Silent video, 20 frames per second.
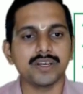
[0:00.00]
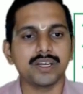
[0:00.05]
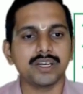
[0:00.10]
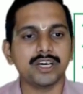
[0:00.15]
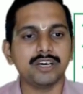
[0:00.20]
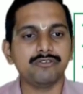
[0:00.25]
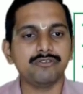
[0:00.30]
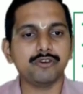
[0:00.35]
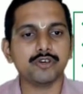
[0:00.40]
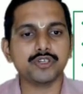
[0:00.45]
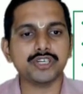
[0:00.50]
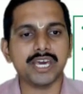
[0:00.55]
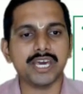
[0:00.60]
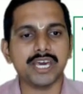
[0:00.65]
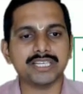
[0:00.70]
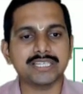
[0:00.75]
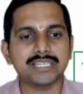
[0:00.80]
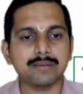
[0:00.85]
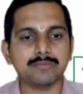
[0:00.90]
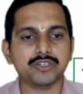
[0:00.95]
Now, if you see
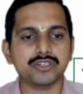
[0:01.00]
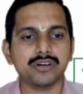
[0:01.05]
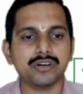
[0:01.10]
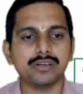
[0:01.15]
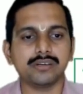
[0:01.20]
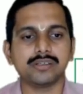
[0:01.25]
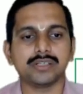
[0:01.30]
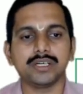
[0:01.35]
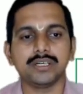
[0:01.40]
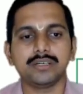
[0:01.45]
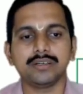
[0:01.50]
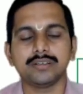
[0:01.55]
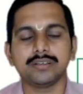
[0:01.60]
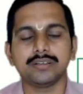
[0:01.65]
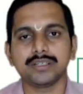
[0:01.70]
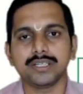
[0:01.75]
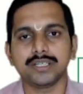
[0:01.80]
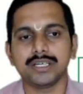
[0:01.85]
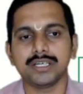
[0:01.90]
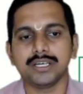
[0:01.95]
exam structure,
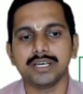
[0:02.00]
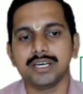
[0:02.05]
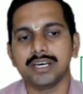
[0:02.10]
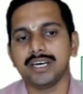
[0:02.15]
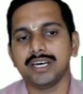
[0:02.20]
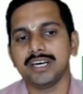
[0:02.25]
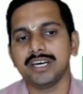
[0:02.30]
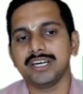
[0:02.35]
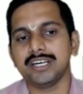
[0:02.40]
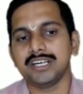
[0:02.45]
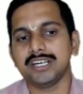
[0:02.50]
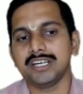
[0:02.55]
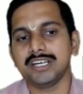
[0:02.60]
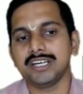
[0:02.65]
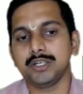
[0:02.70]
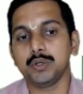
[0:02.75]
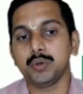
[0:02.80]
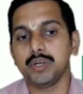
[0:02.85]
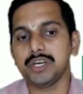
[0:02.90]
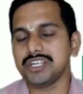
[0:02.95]

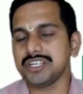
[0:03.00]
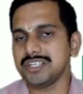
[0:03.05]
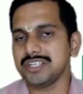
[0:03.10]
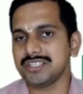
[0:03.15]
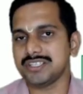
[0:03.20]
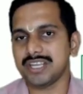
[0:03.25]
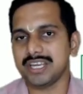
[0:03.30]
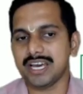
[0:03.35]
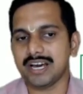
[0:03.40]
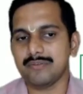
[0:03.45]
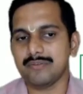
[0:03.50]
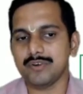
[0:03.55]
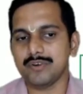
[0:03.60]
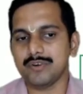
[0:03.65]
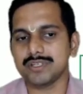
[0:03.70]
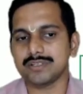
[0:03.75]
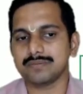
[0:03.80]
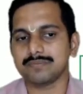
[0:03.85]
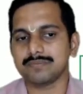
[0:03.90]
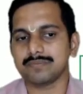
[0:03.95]
duration is 3
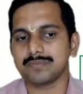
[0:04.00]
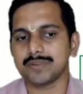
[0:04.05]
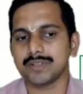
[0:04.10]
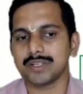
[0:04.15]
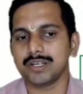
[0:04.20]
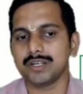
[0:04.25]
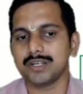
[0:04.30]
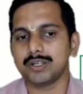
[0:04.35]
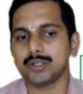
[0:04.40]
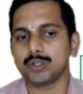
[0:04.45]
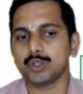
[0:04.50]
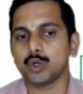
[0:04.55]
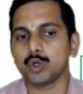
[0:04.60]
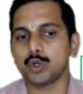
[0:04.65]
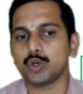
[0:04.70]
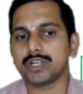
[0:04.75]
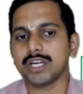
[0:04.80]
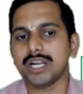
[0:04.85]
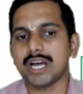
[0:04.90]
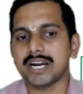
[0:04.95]
hours,
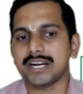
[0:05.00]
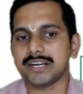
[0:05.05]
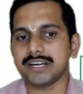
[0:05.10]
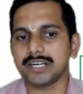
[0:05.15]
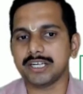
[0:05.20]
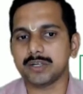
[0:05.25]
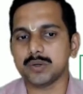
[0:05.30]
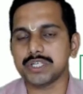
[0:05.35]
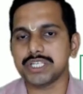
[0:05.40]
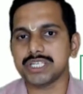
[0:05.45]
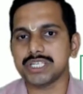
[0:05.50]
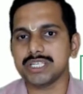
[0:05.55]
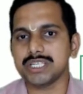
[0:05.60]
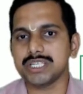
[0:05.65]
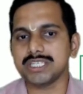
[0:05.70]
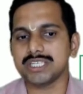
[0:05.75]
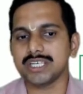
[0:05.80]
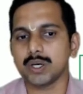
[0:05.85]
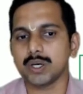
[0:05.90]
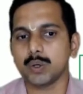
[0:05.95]
total 100
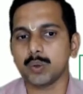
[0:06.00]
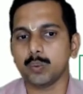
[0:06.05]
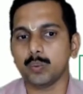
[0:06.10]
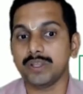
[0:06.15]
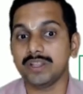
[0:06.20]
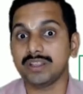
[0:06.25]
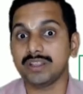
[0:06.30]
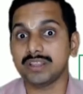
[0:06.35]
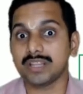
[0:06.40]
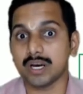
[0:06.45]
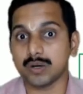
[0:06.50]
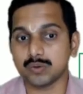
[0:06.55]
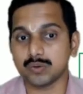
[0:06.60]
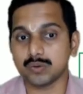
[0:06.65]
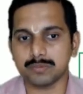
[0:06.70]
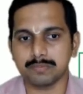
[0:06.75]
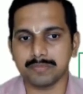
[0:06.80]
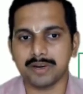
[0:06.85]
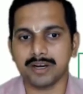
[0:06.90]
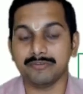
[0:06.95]
questions with
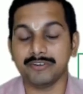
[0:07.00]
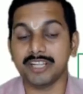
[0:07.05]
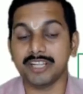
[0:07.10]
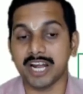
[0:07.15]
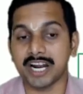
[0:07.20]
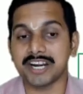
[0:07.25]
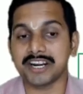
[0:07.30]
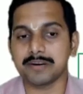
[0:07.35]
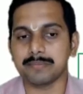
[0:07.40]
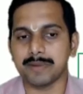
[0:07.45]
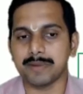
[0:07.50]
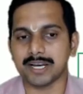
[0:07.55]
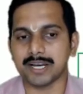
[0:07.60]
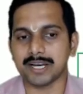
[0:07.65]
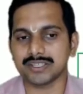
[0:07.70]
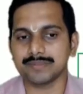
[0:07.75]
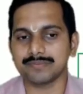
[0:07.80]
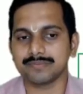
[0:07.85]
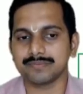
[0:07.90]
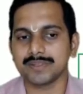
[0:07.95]
1000, with 100
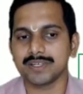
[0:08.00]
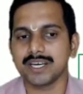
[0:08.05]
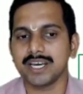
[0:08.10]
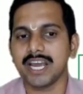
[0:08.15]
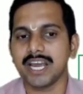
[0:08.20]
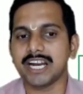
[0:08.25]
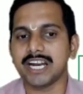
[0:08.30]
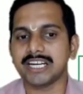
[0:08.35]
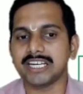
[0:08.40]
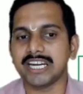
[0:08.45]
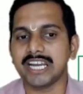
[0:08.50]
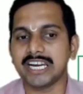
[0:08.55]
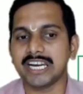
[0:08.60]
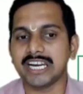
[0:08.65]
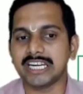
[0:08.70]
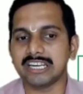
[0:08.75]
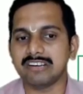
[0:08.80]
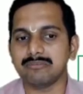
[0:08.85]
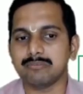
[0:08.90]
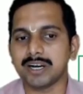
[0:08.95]
marks, and
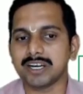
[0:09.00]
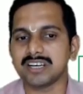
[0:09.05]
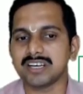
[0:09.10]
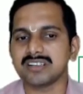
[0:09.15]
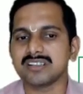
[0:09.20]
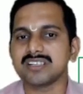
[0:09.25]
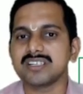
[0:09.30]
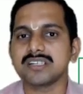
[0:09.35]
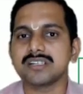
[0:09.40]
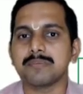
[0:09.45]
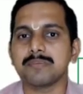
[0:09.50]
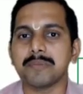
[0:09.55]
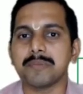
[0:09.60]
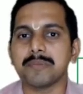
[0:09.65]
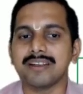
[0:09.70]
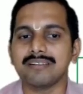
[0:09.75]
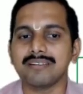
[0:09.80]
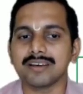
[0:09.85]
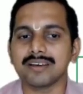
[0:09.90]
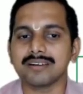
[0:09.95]
negative marking. This is the
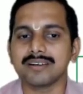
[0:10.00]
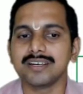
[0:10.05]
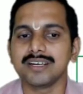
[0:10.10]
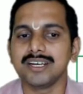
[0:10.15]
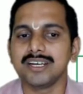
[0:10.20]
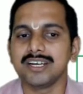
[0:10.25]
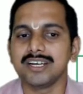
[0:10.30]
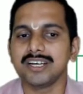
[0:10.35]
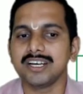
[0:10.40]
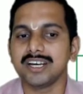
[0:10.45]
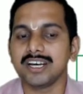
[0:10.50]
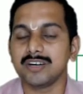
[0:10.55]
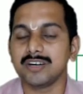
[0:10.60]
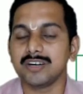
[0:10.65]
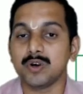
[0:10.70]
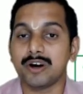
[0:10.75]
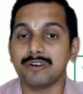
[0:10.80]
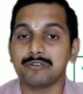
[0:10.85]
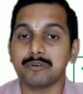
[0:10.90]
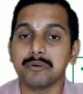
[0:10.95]
main thing.
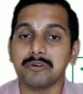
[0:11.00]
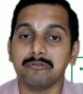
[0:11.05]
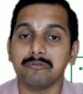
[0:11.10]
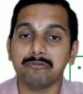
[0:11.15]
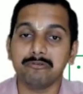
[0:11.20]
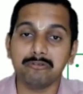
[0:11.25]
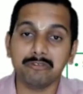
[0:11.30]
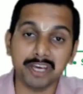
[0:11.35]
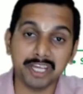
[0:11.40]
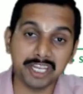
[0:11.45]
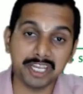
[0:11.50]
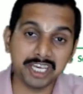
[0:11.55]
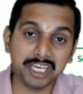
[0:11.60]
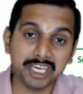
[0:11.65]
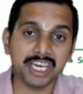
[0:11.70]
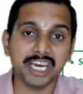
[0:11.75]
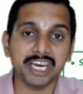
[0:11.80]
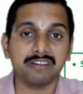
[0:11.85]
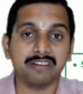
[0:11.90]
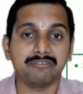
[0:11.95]
You have to be very
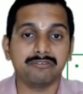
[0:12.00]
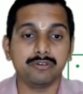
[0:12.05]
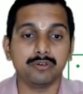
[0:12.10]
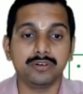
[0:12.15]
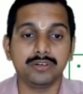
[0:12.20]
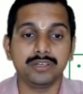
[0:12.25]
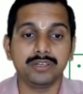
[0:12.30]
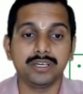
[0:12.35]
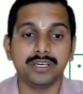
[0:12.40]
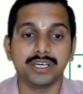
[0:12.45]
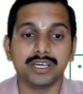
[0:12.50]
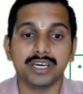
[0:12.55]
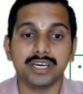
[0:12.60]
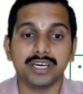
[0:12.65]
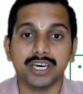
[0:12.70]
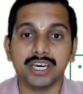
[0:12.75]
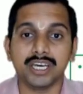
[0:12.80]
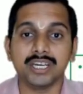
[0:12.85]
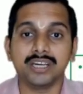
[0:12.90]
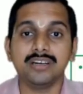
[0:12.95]
careful
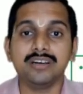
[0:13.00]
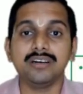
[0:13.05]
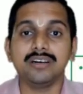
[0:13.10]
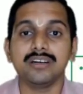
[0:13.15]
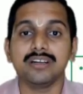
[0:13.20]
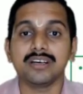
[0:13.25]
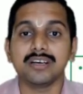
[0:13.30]
in